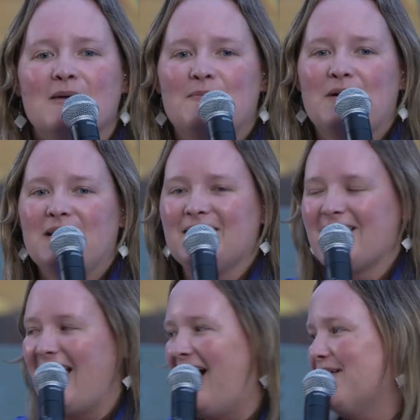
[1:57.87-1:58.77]
But
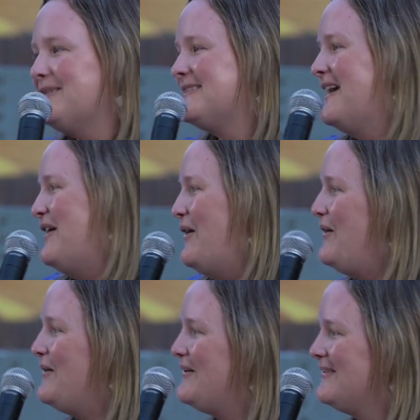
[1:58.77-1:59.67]
how is that
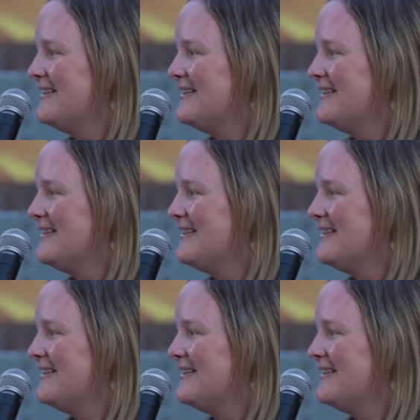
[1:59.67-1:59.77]
all